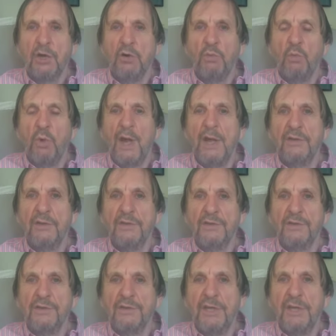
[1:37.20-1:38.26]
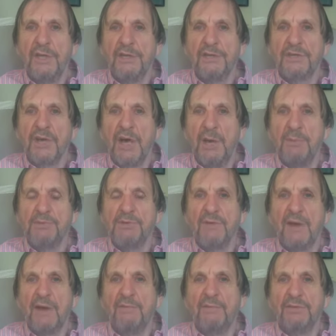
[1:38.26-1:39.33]
When the types of
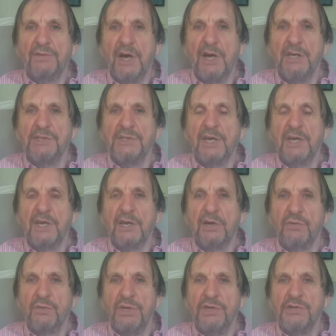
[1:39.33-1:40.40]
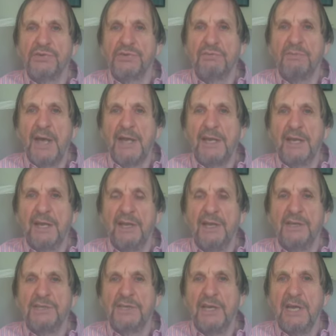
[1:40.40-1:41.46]
advertising increase dramatically,
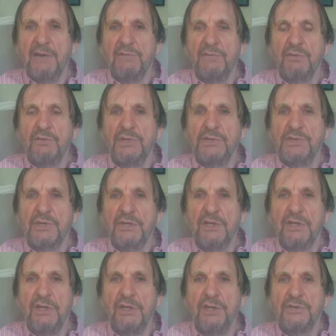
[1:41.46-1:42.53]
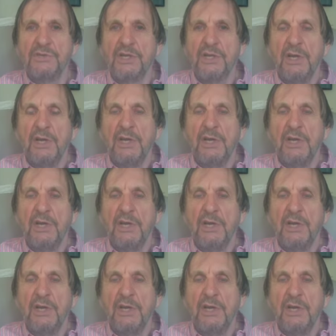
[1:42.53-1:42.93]
as they have in recent years,